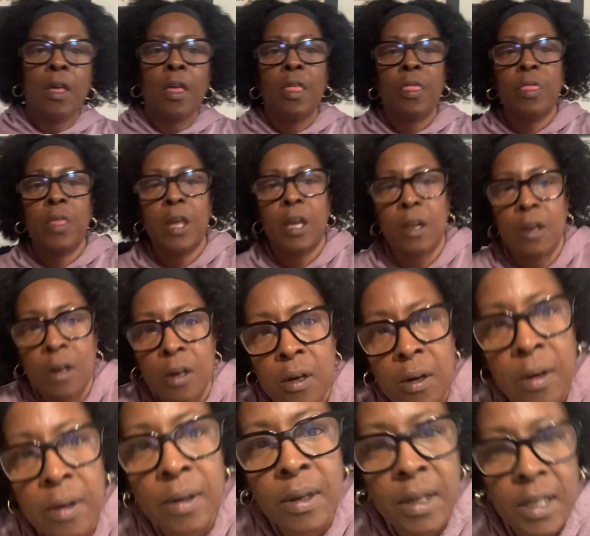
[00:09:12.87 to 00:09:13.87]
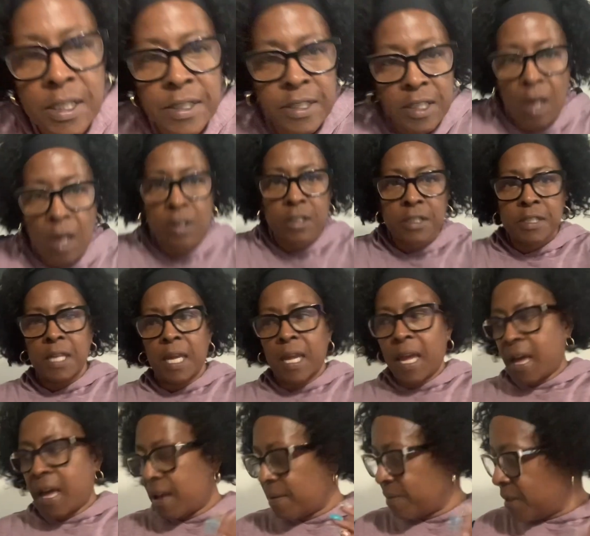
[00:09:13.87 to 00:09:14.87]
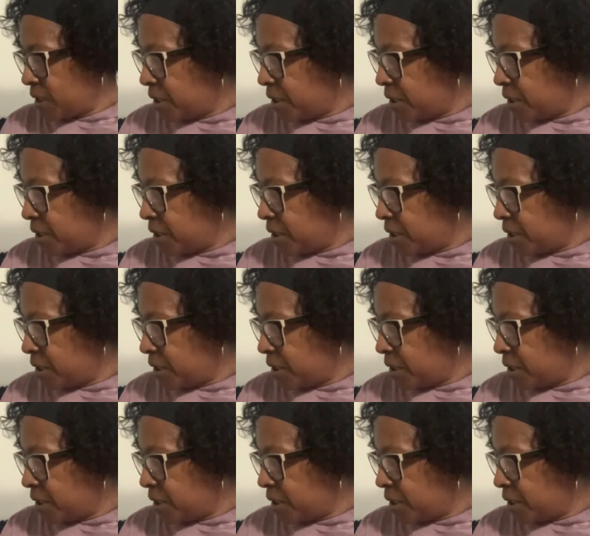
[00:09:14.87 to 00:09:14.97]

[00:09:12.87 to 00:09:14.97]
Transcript: there, as long as they have the